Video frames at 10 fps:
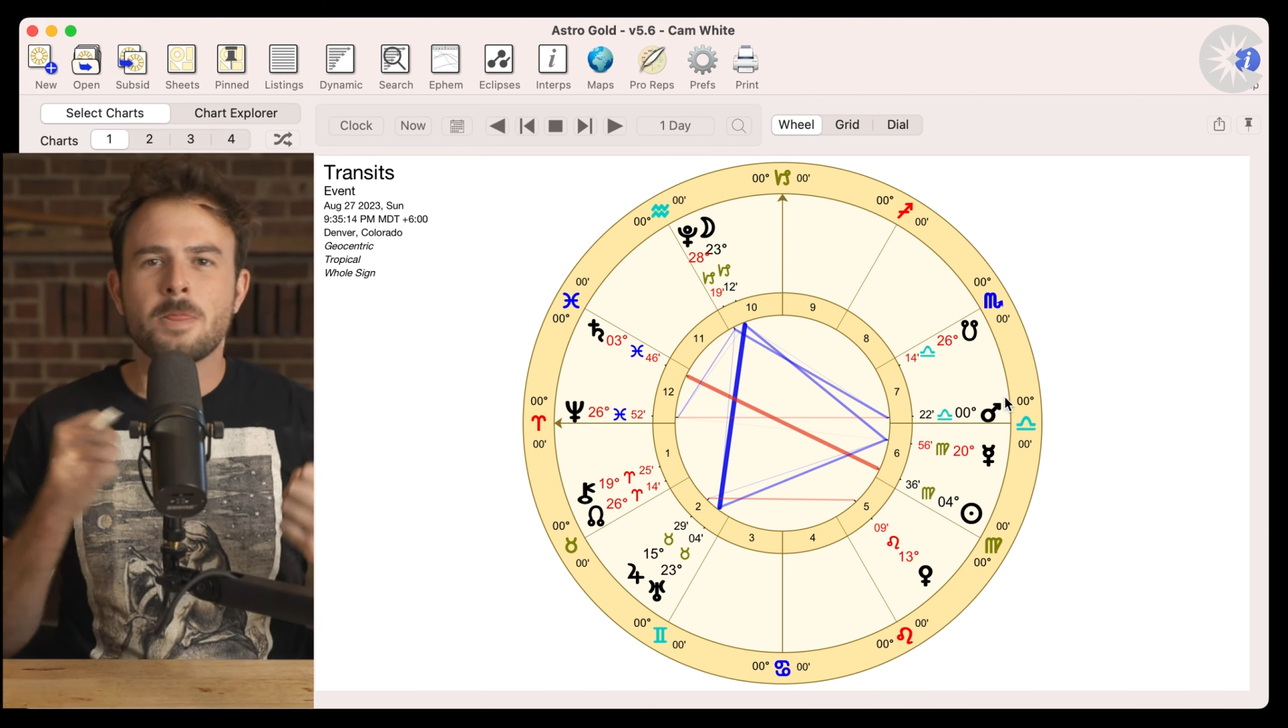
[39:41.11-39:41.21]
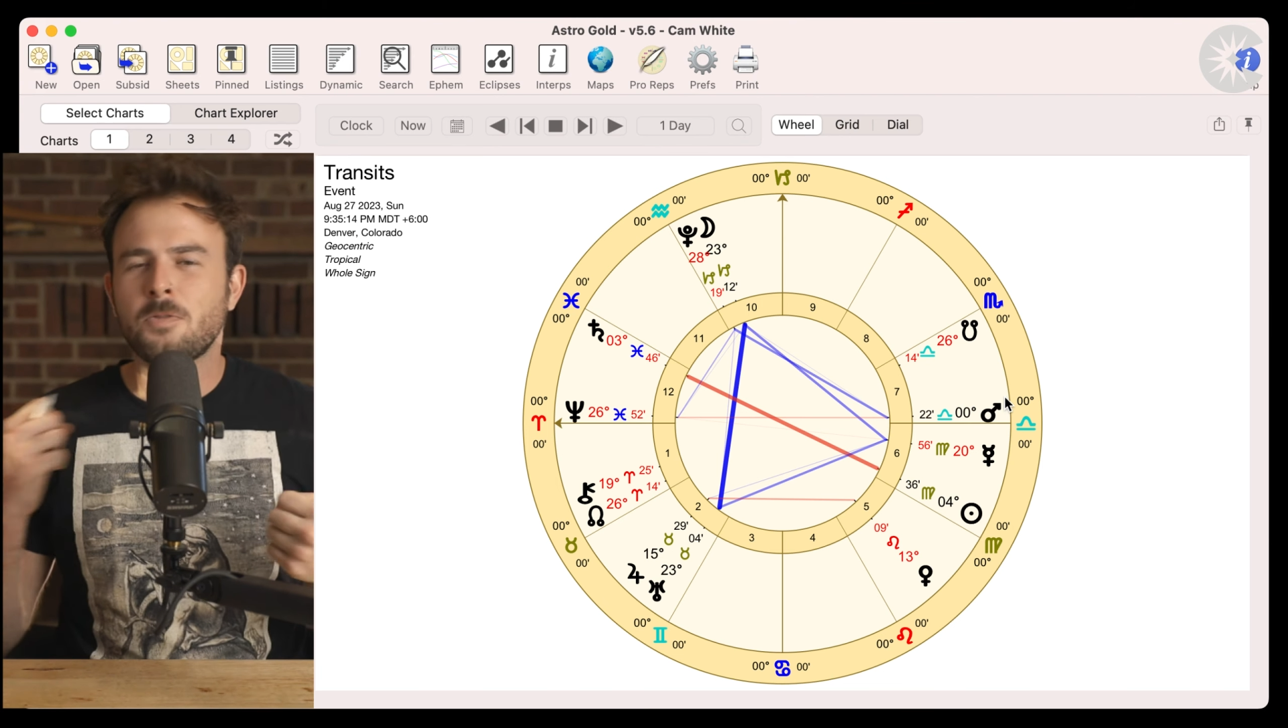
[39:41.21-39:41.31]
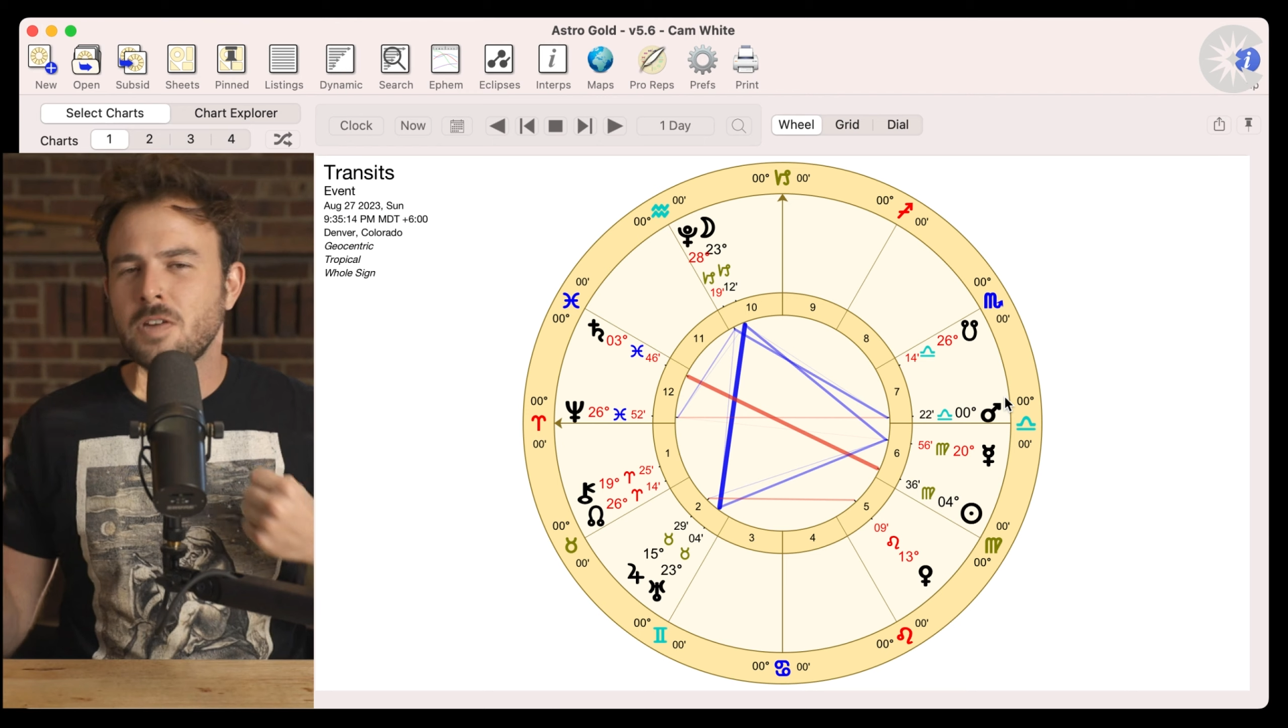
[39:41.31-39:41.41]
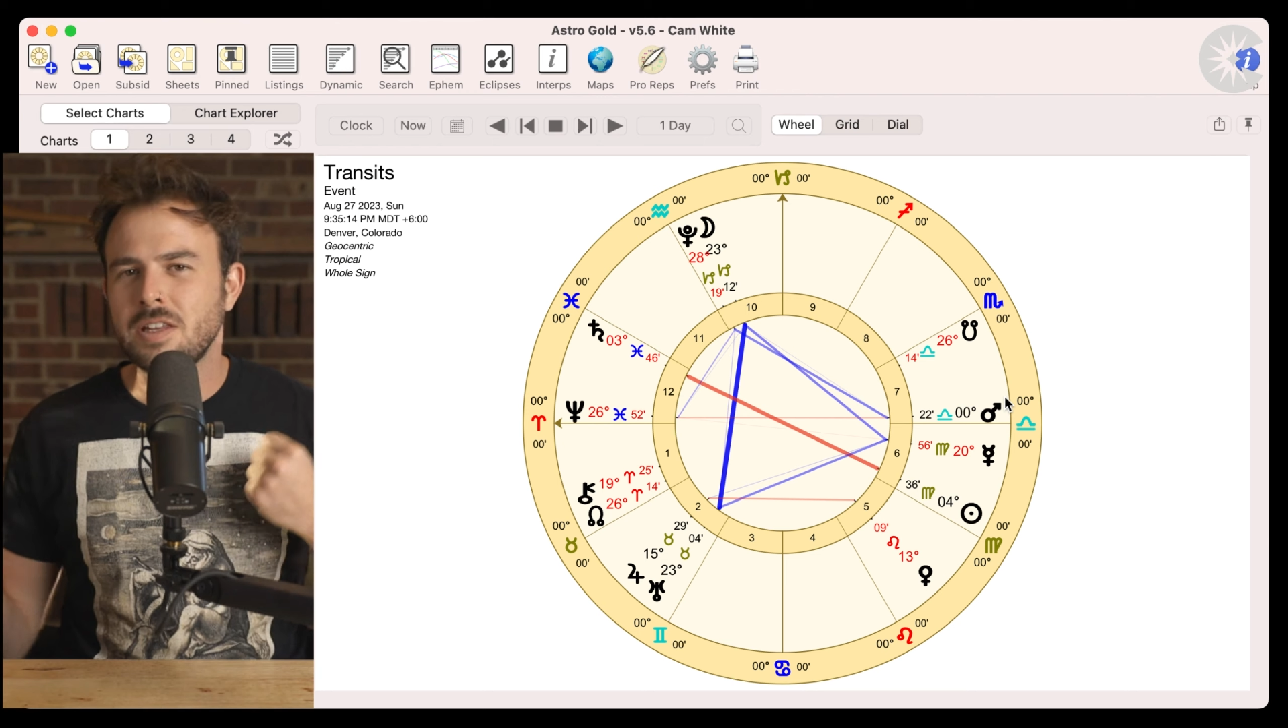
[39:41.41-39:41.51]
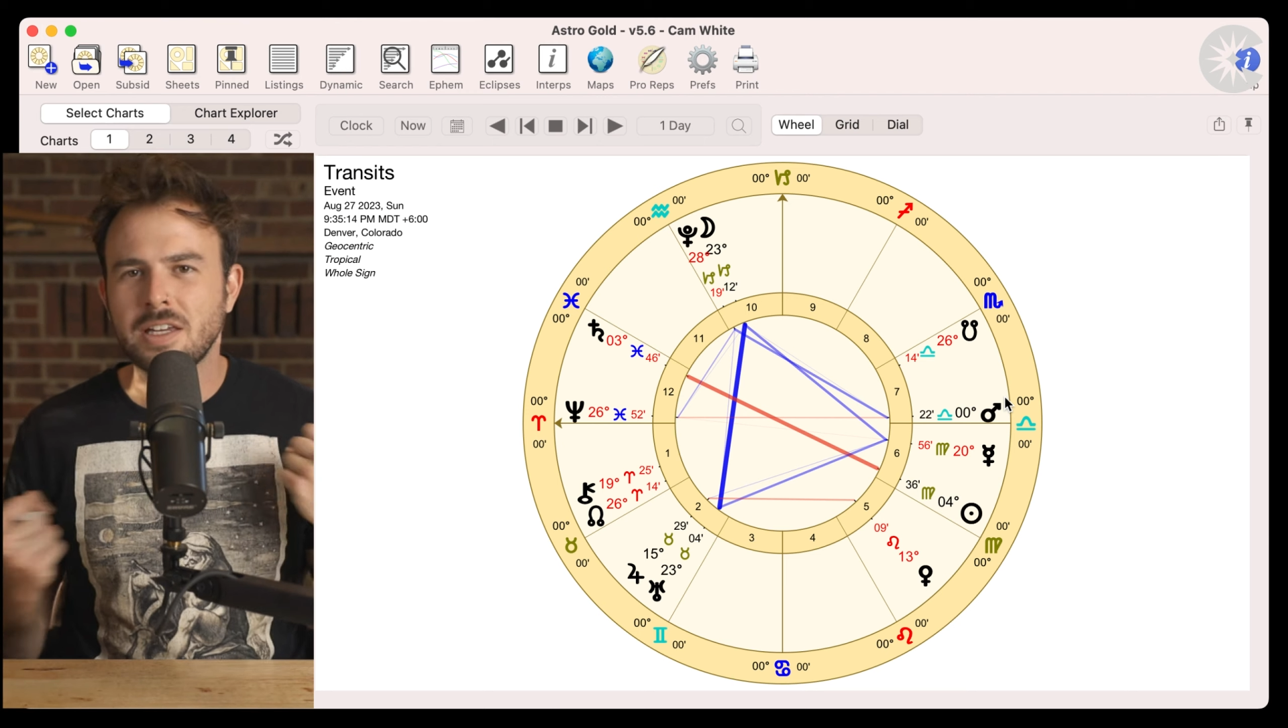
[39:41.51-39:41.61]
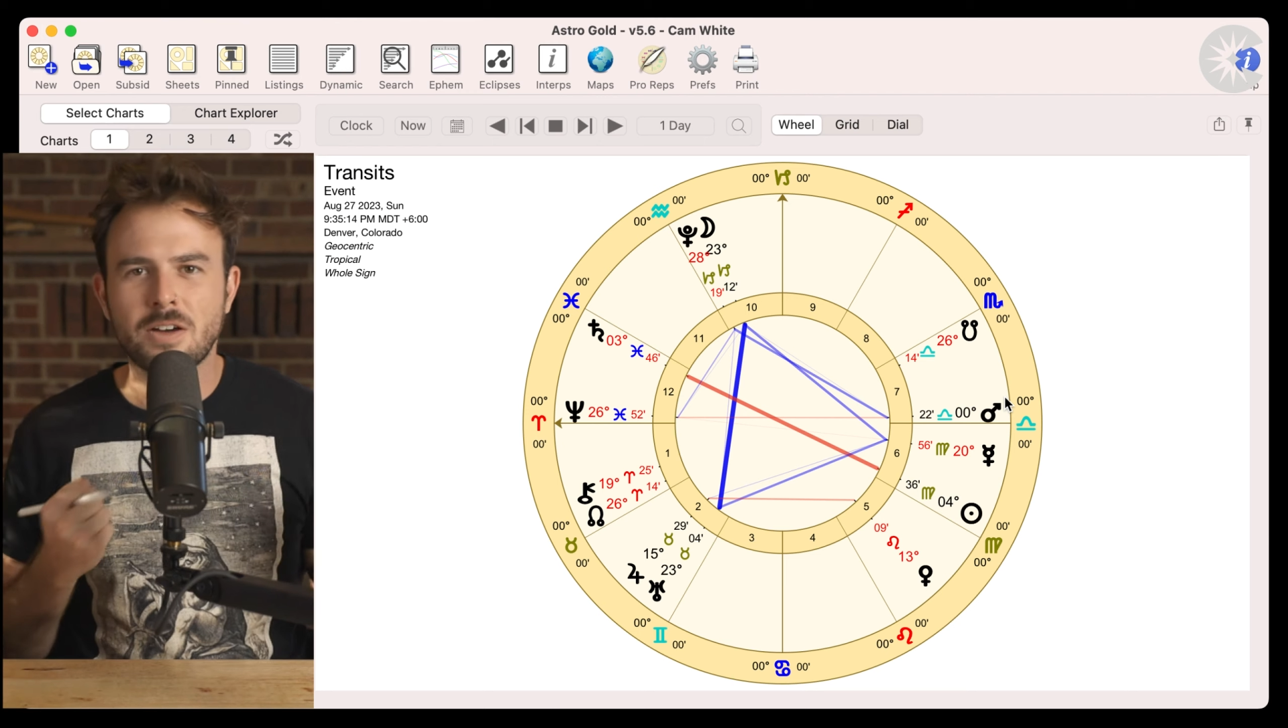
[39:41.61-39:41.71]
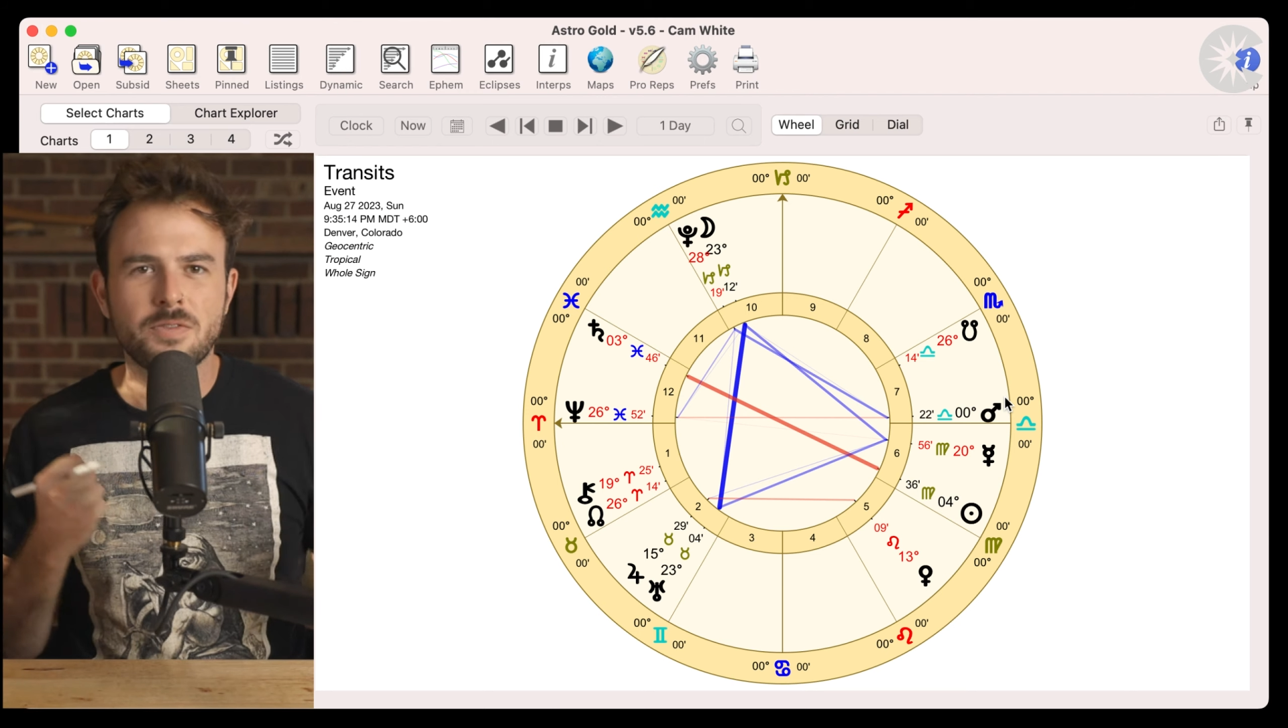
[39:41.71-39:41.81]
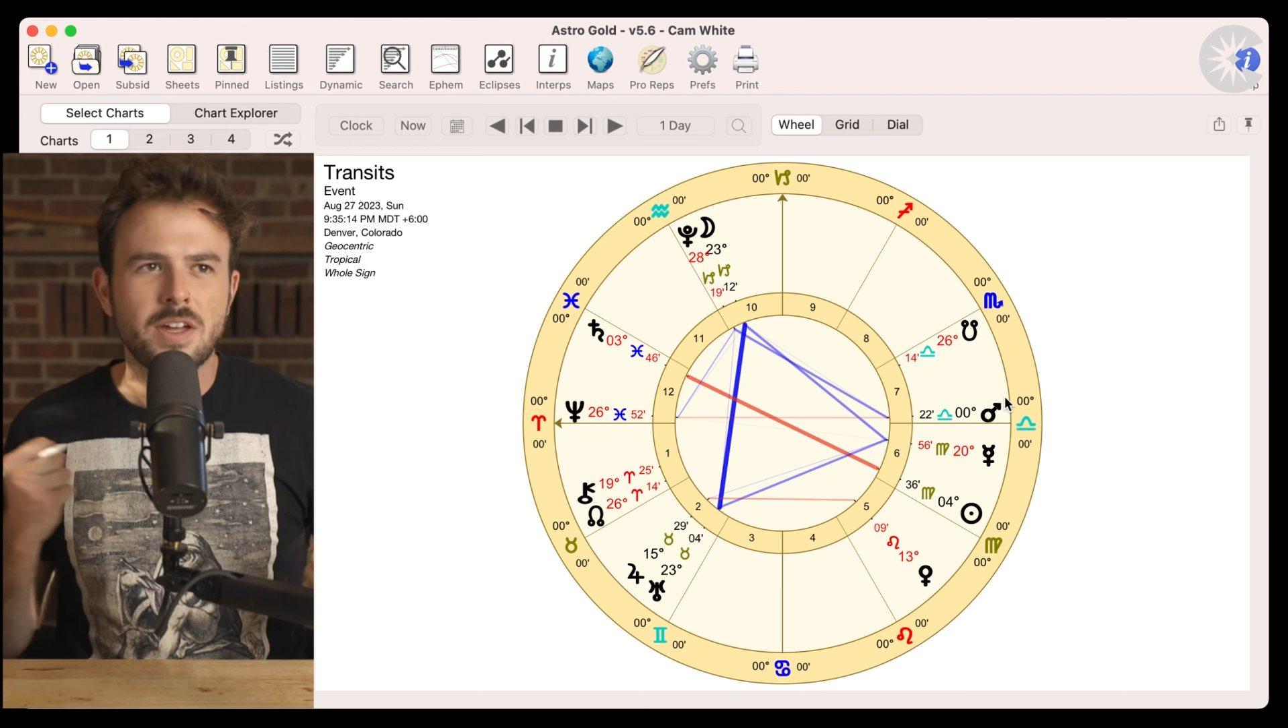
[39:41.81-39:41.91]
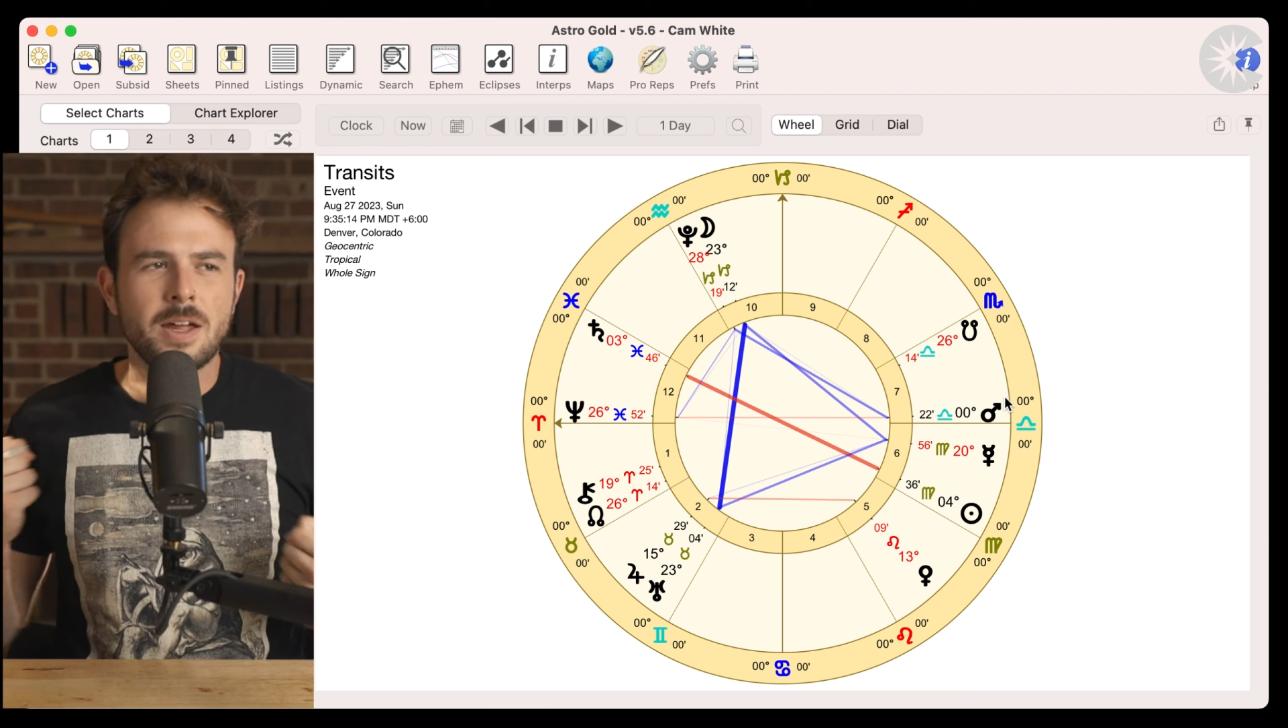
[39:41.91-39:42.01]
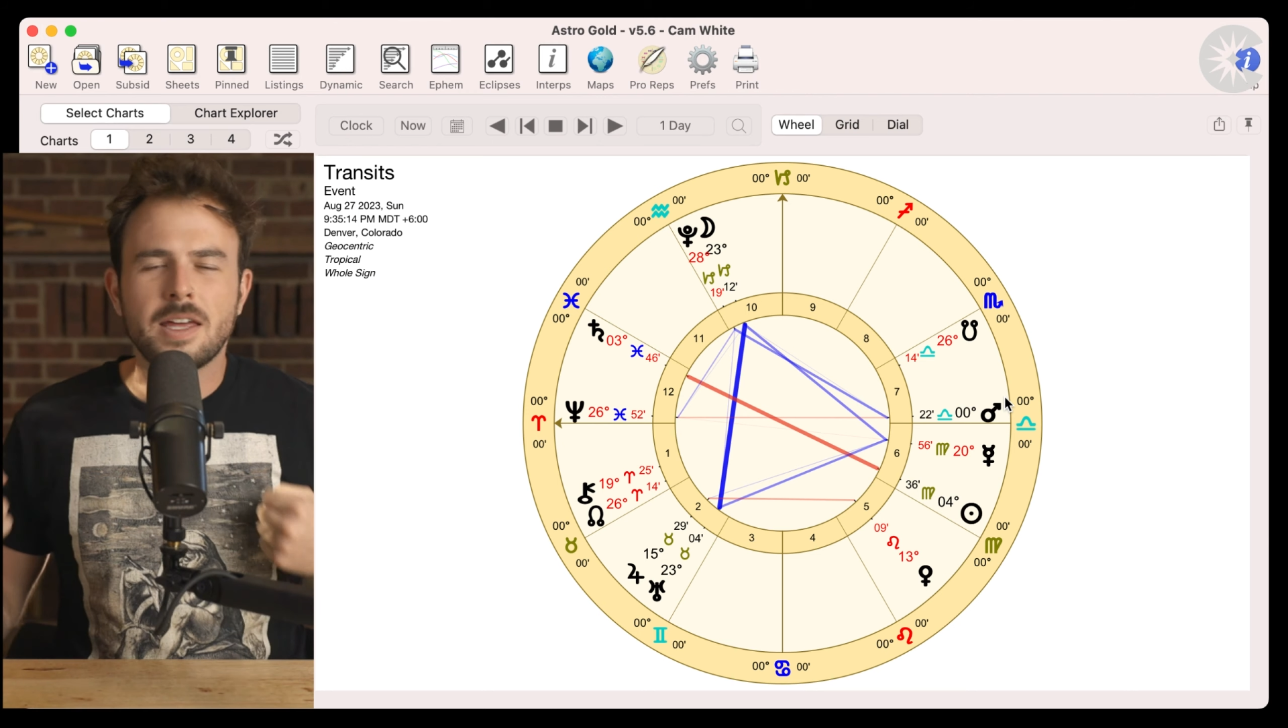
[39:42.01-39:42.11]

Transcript: feeling of